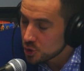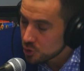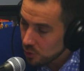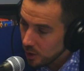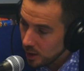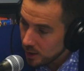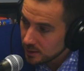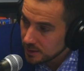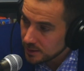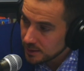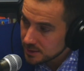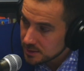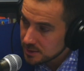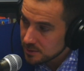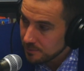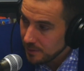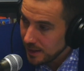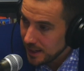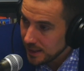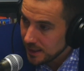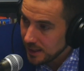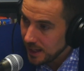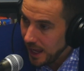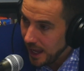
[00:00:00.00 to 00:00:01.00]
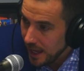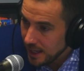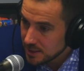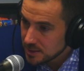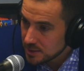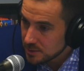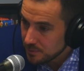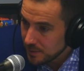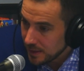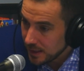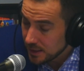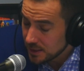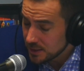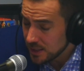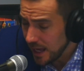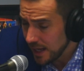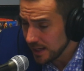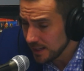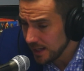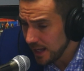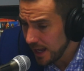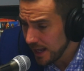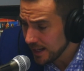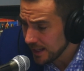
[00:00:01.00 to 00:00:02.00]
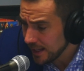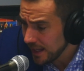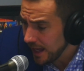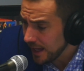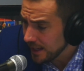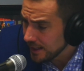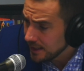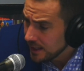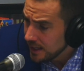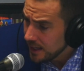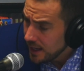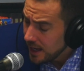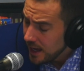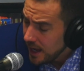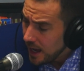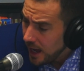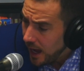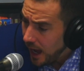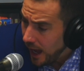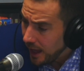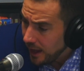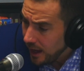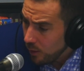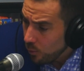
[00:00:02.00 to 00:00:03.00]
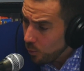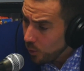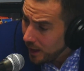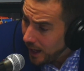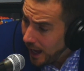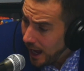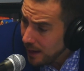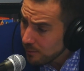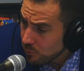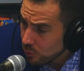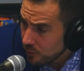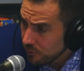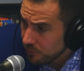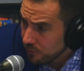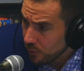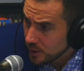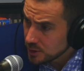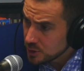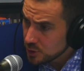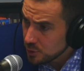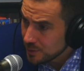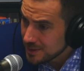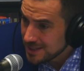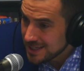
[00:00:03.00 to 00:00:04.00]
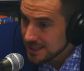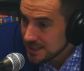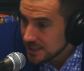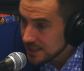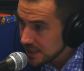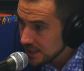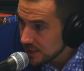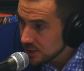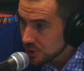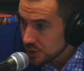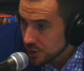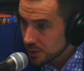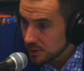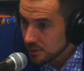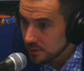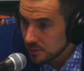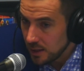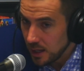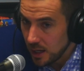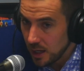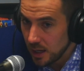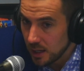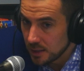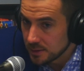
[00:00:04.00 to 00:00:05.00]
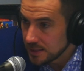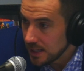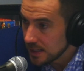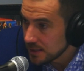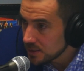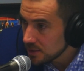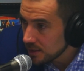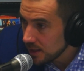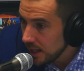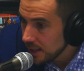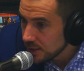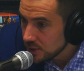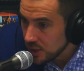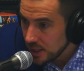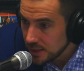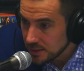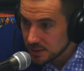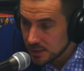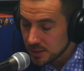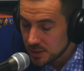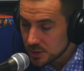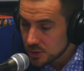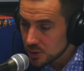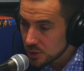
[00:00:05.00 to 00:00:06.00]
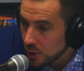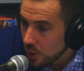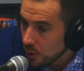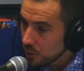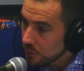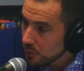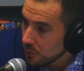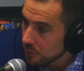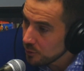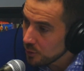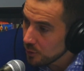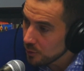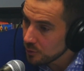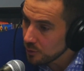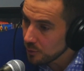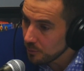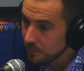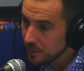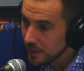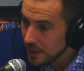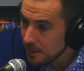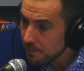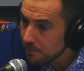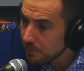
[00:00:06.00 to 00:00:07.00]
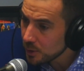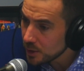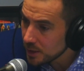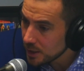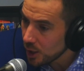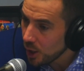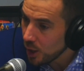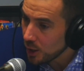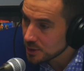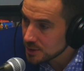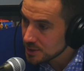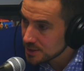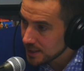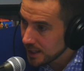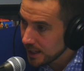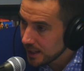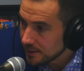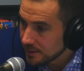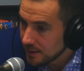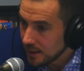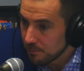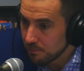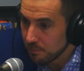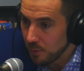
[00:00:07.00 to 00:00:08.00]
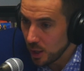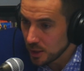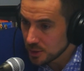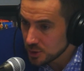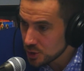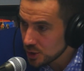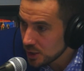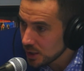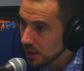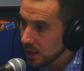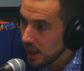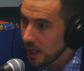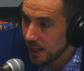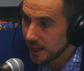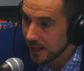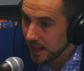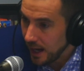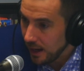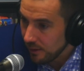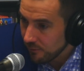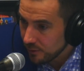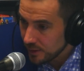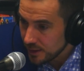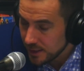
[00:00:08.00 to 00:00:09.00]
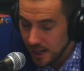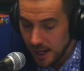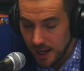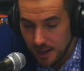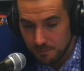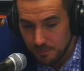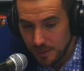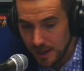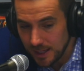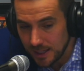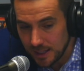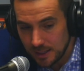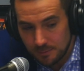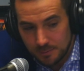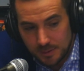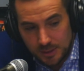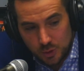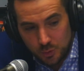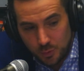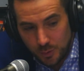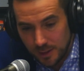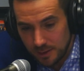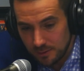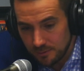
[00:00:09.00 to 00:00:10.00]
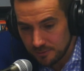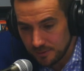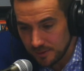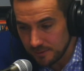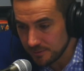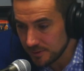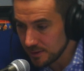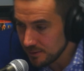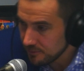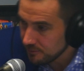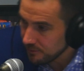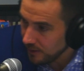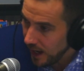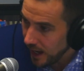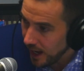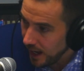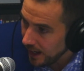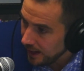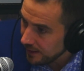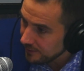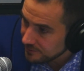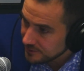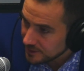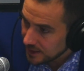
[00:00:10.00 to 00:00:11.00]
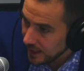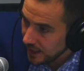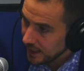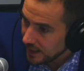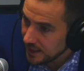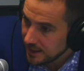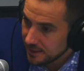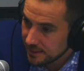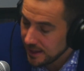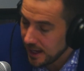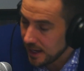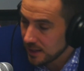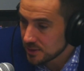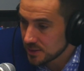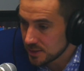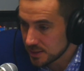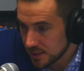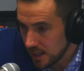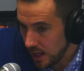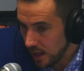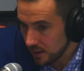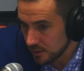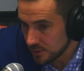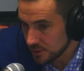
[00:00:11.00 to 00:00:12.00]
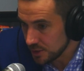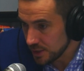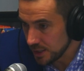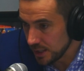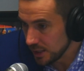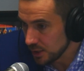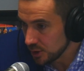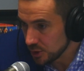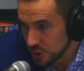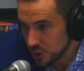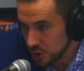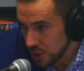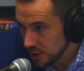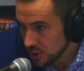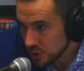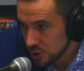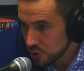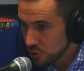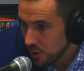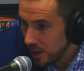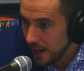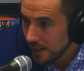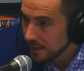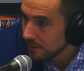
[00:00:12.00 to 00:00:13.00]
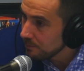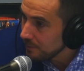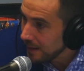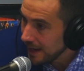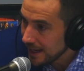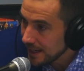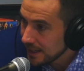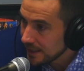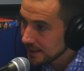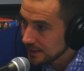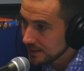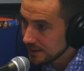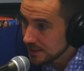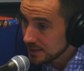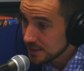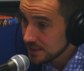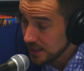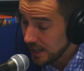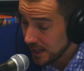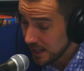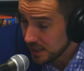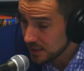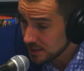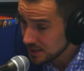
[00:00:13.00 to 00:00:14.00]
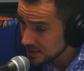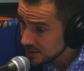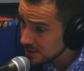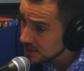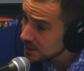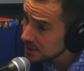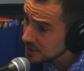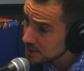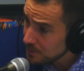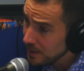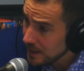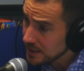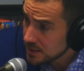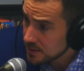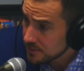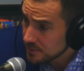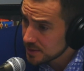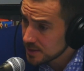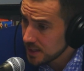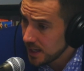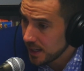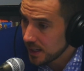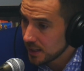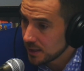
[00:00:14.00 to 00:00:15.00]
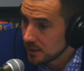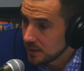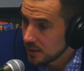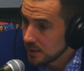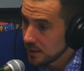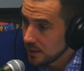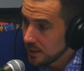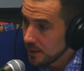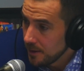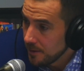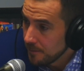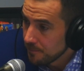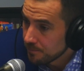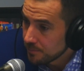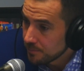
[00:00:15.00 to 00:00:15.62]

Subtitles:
struggling to make ends meet. And again, what I'm referring to is a teacher, a dental hygienist. You know, the people in our state that punch a clock every day making between $55,000 to $80,000 a year just trying to make it in this state because it's an expensive state.